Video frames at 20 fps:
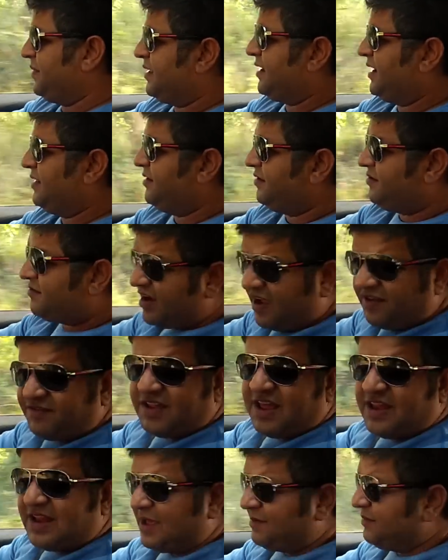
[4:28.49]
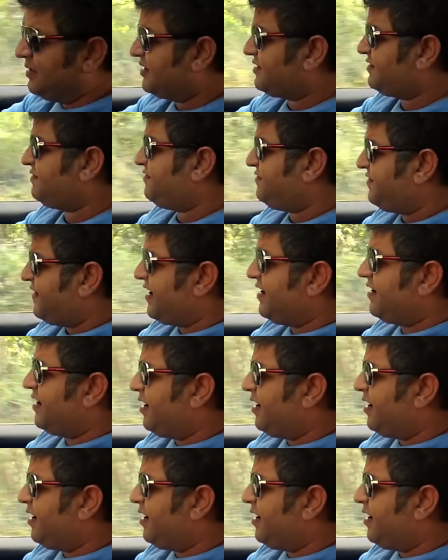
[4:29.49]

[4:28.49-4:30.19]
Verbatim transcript: And the drive dynamics far